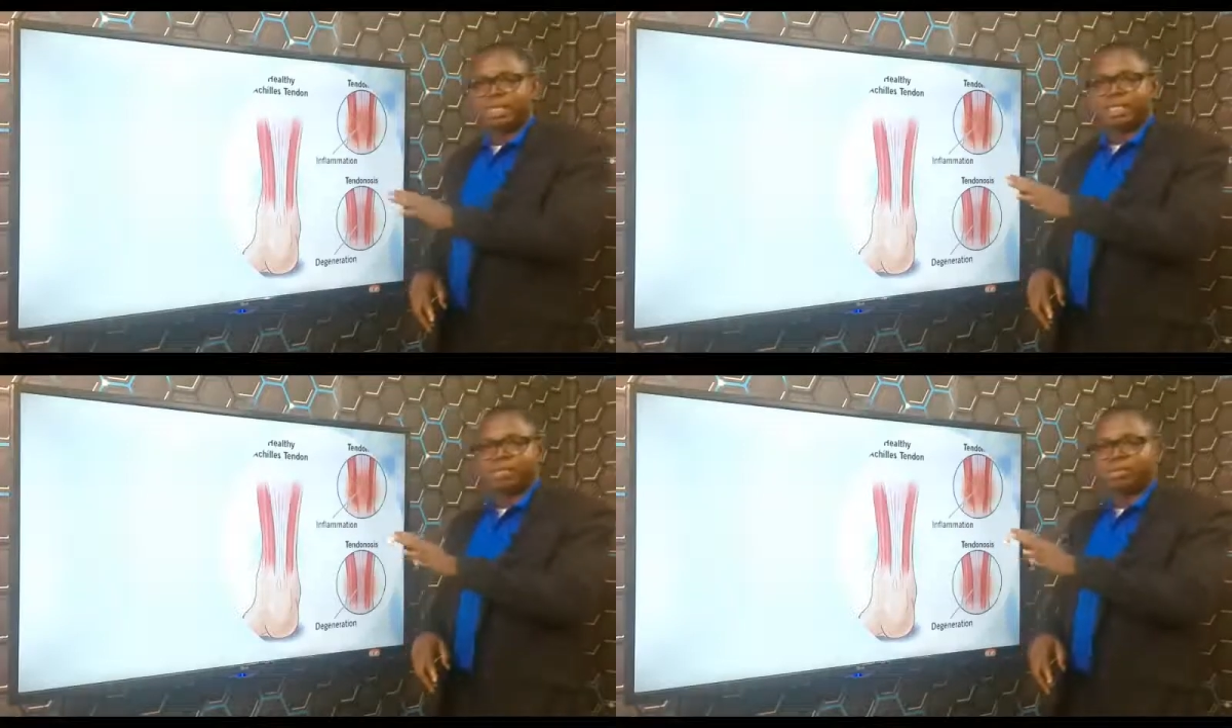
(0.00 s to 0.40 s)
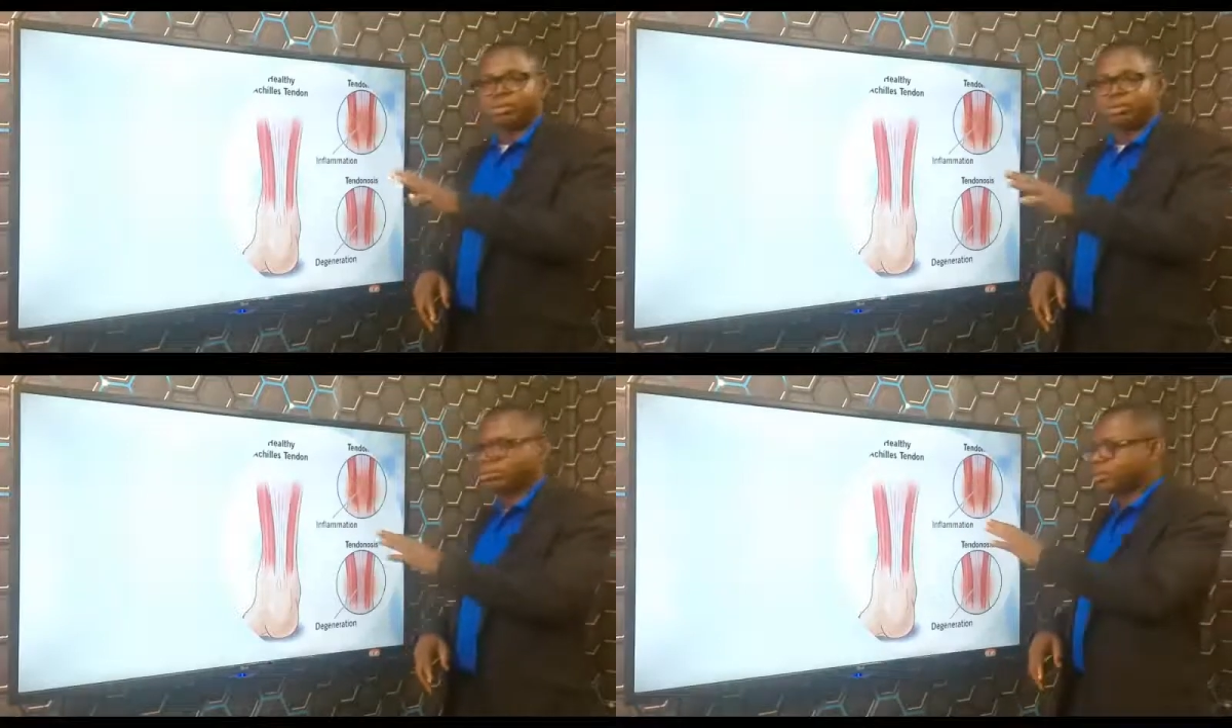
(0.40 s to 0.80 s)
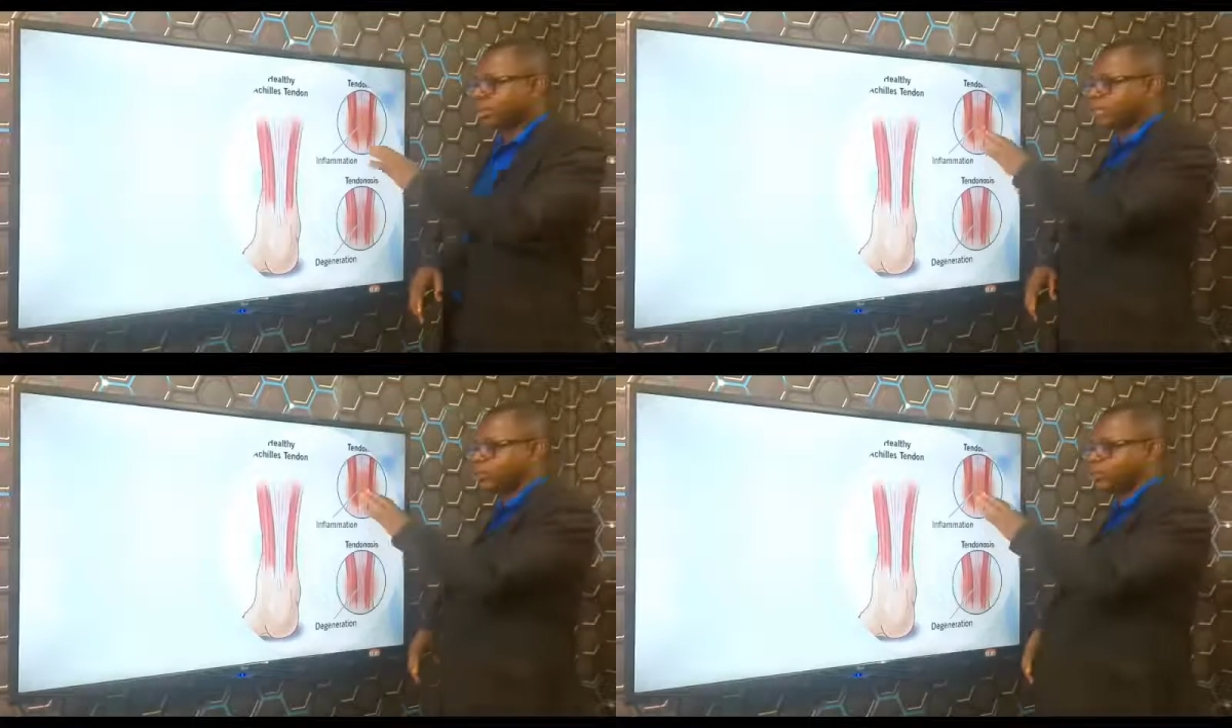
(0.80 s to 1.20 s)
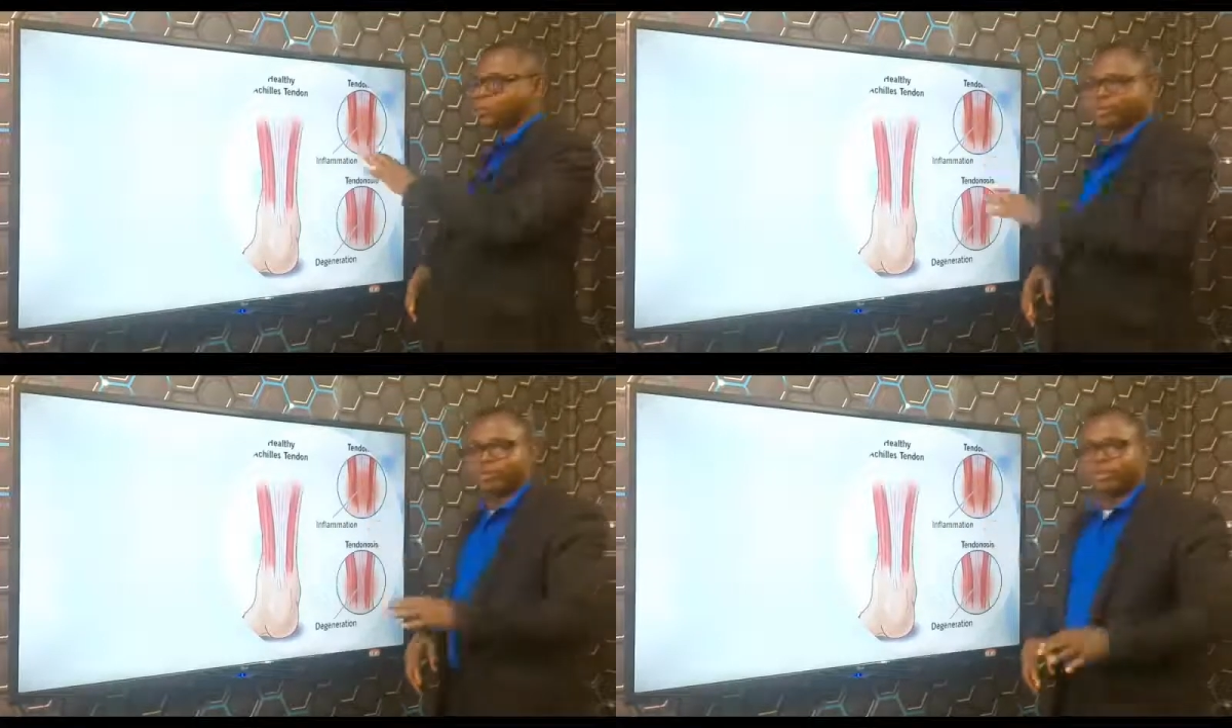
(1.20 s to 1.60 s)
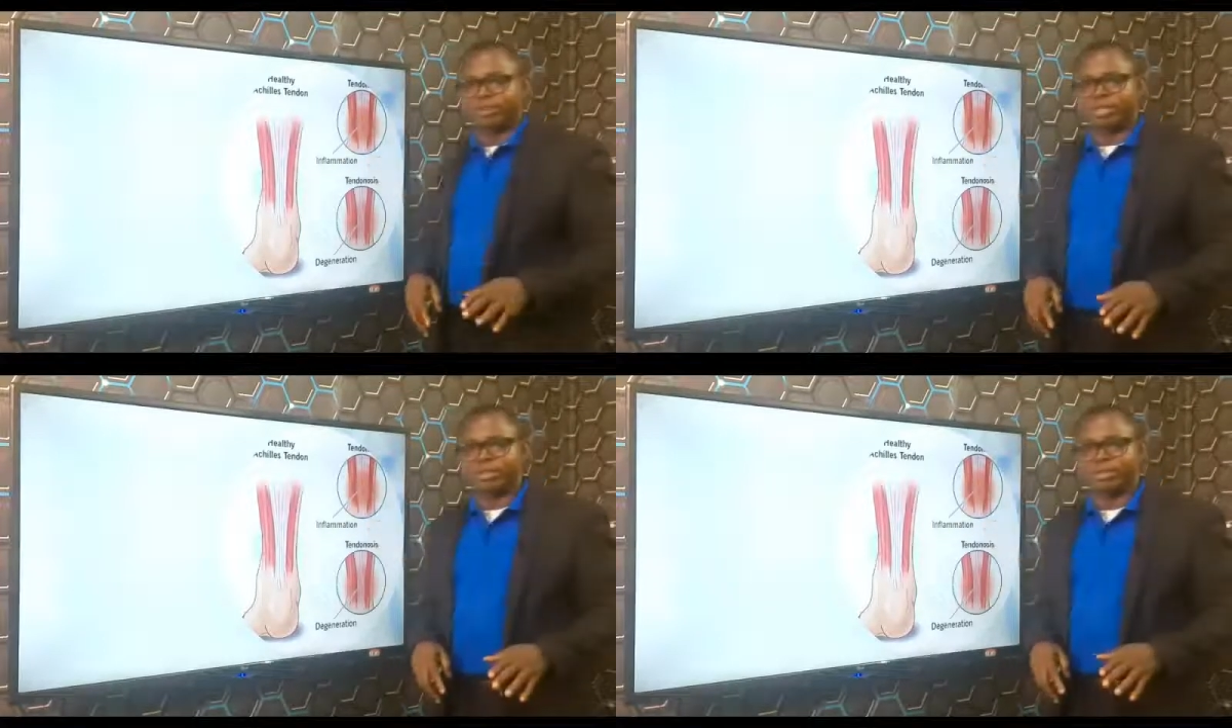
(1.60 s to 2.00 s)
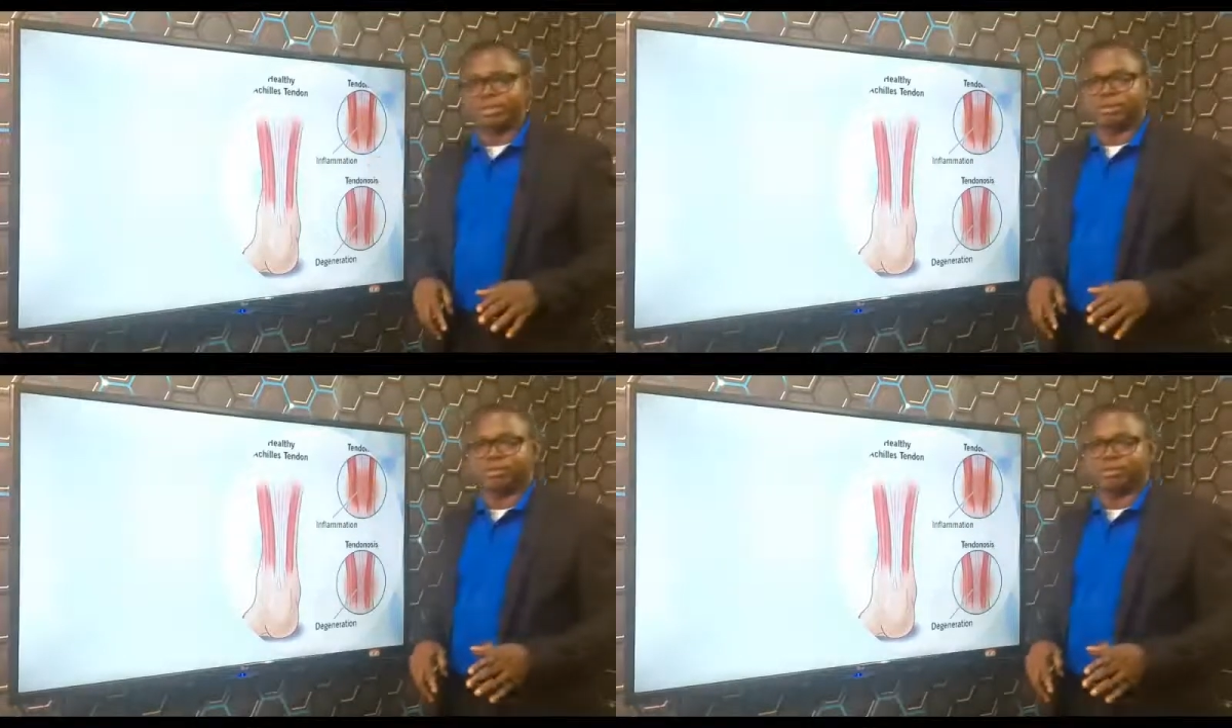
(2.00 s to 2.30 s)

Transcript: it will start with inflammation.